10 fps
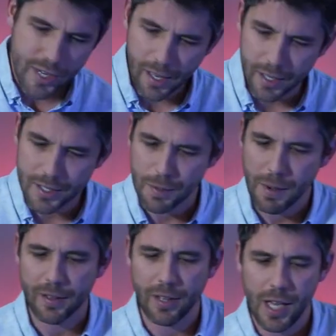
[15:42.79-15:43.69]
telling us
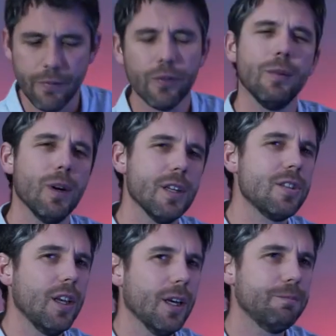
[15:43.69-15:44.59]
about the Ephraimites
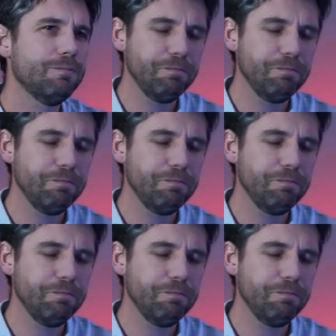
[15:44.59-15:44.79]
here?